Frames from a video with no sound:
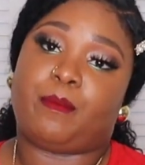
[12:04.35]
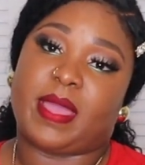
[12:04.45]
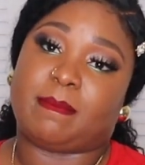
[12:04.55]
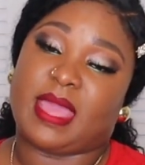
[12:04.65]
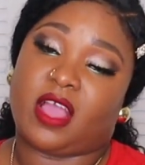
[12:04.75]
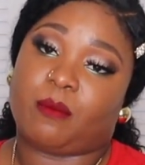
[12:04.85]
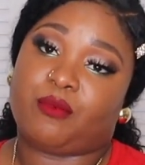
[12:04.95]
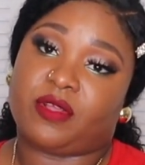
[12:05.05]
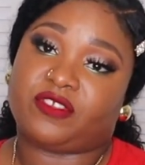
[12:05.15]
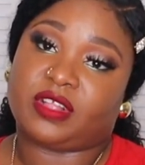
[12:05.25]
makeup
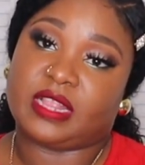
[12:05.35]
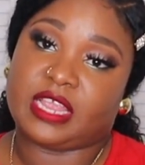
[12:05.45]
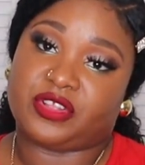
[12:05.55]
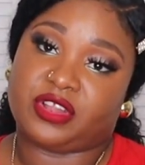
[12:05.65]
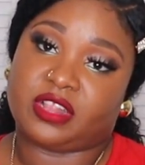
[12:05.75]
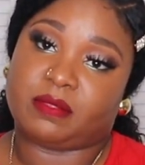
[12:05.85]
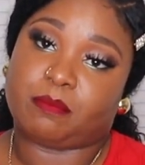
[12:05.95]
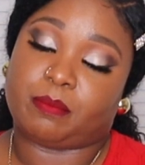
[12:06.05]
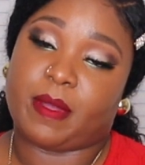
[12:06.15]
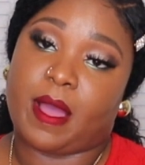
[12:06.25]
brush cleaner in
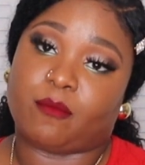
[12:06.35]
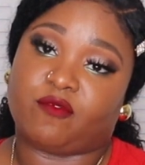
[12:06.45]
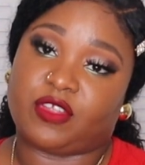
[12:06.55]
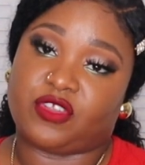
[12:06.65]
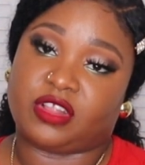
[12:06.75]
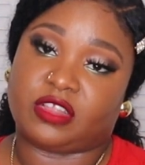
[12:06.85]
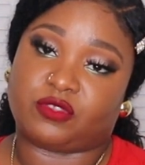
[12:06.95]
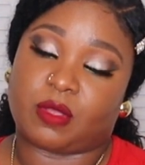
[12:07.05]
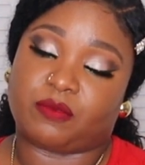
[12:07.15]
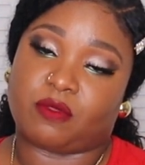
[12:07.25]
the video in the
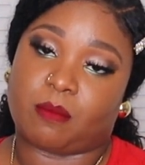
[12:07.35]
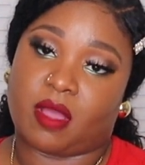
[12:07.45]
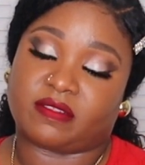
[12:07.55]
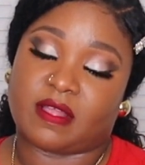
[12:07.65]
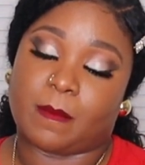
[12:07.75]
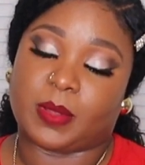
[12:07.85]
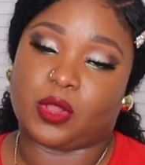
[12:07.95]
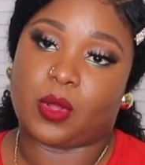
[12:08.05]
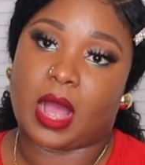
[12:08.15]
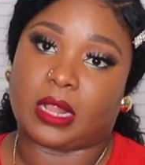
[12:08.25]
description box down
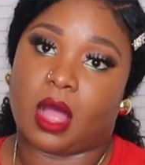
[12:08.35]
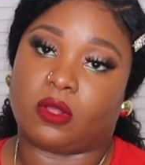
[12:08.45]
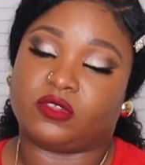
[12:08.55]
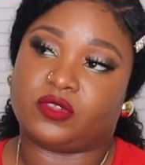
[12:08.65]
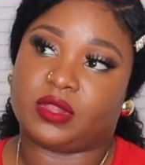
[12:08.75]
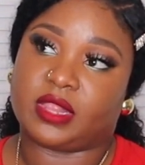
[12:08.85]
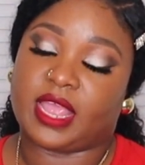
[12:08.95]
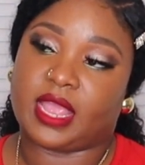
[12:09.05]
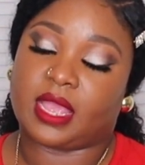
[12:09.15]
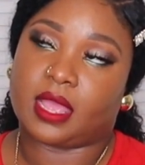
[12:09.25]
below. I'll also
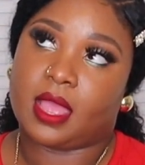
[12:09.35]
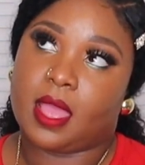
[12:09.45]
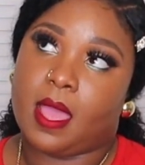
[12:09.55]
link